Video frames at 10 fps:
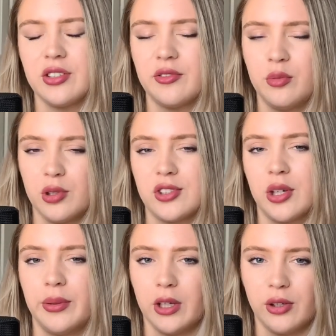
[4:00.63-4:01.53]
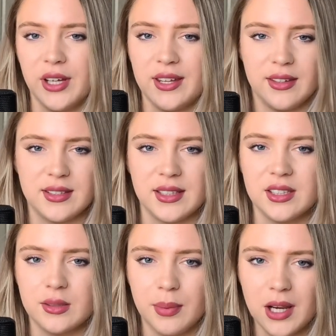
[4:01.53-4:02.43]
of what's going on in this
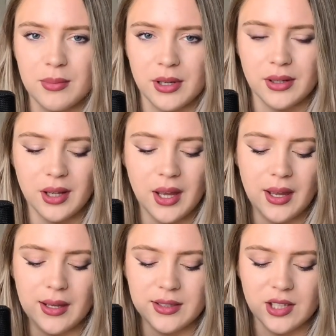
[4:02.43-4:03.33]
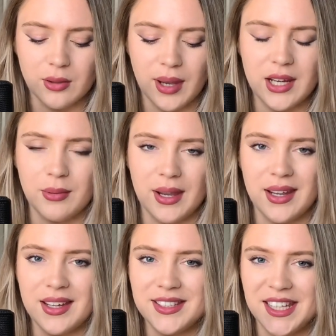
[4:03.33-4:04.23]
experiment. So anyway,
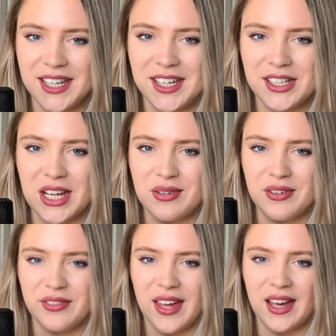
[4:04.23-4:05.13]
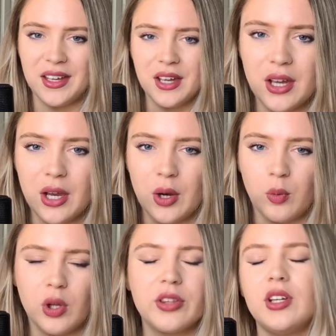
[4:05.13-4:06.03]
taking note of that,
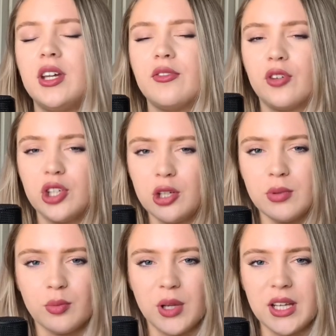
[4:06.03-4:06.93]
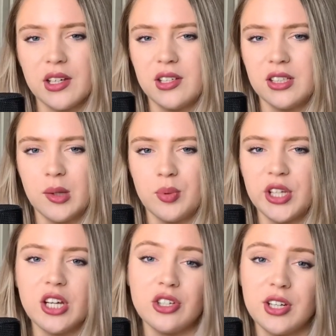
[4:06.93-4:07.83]
what the von Neumann-Wigner
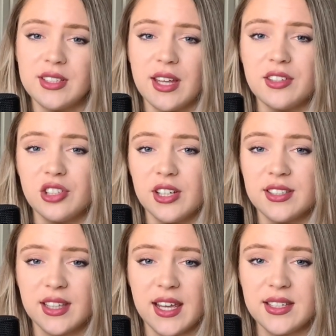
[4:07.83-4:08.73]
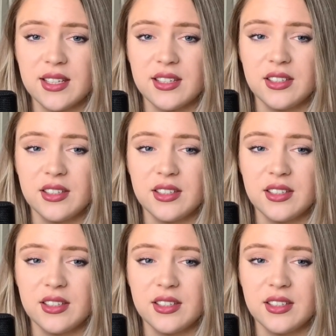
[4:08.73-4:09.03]
interpretation essentially says is